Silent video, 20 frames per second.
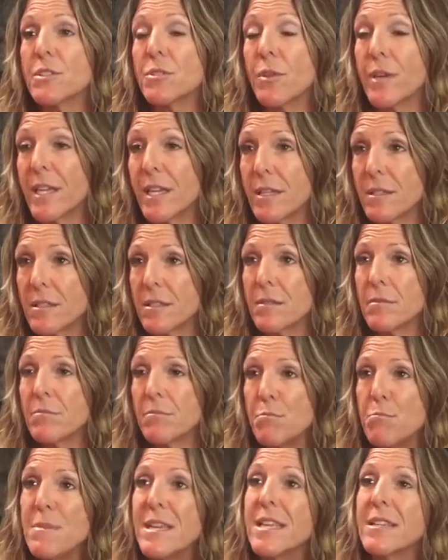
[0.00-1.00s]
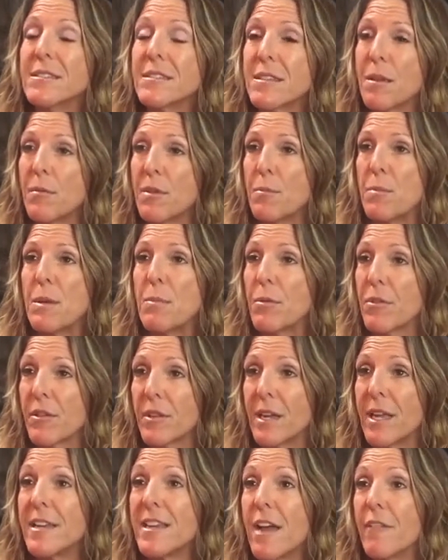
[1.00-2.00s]
so I get to meet some of the people
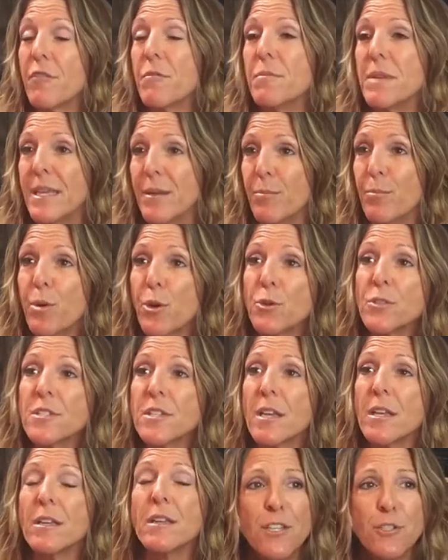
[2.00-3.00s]
that I never meet in person.